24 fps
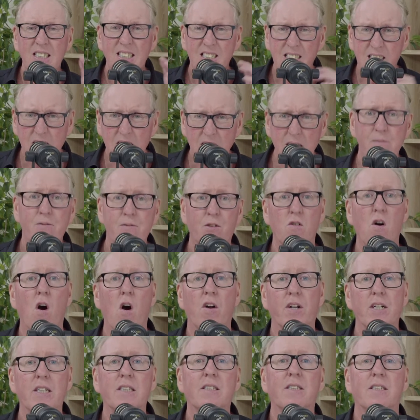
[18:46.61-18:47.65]
deliver
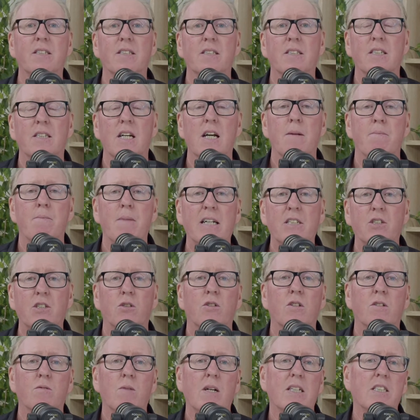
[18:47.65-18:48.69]
on it, and make
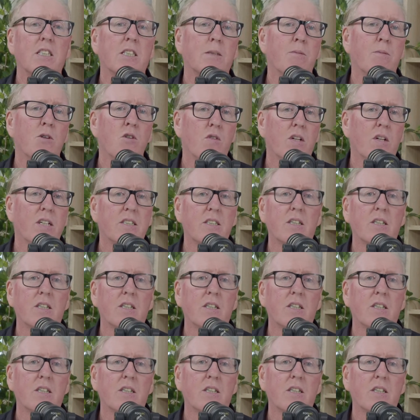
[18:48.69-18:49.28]
sure it runs smoothly.